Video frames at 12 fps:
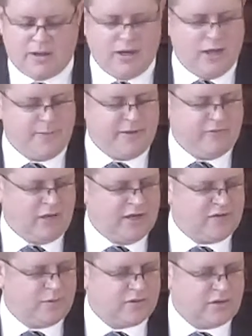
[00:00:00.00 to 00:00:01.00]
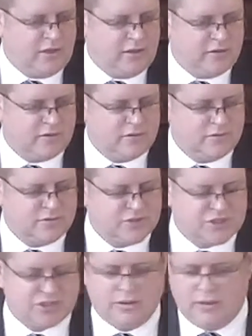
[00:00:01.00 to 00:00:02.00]
I be right with God?
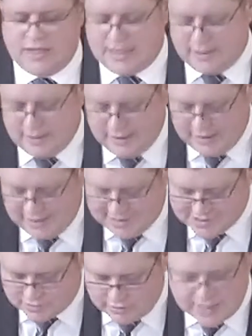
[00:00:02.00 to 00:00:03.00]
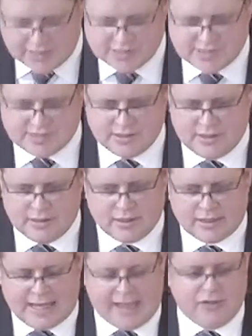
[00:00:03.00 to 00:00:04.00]
Surely his grace
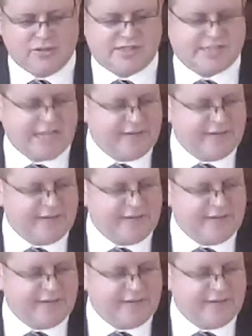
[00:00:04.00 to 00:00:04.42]
cannot save a